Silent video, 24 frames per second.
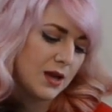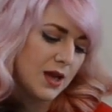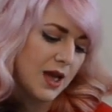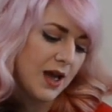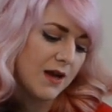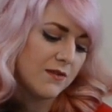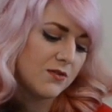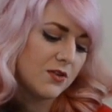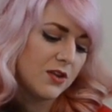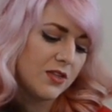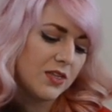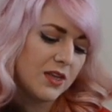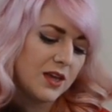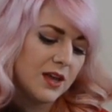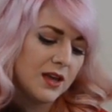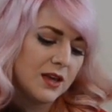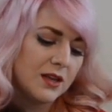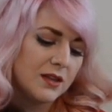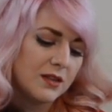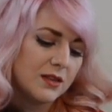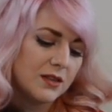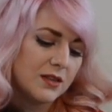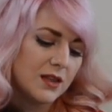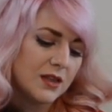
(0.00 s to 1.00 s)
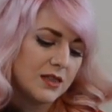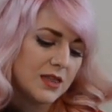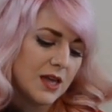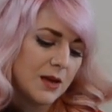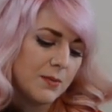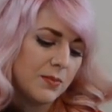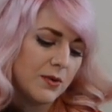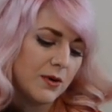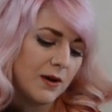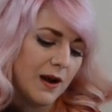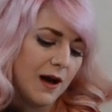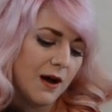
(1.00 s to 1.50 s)
Everything that they
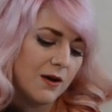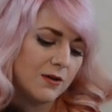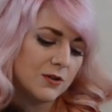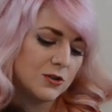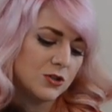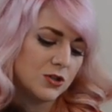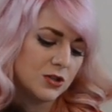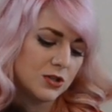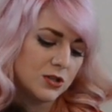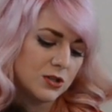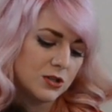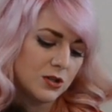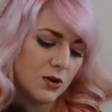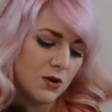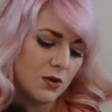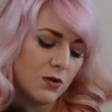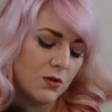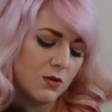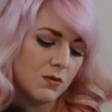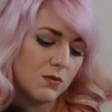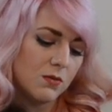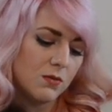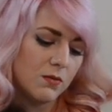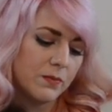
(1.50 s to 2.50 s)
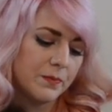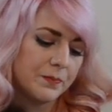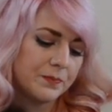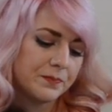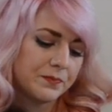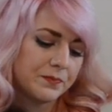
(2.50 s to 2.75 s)
put out is just so